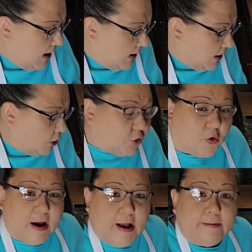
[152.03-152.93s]
take
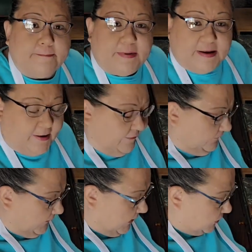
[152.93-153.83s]
ground
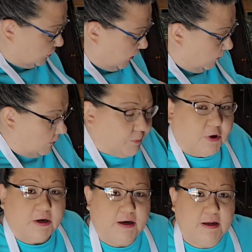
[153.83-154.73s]
beef and she would
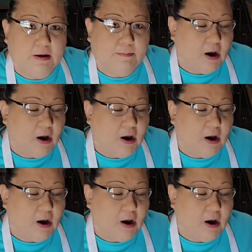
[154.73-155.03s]
put it in a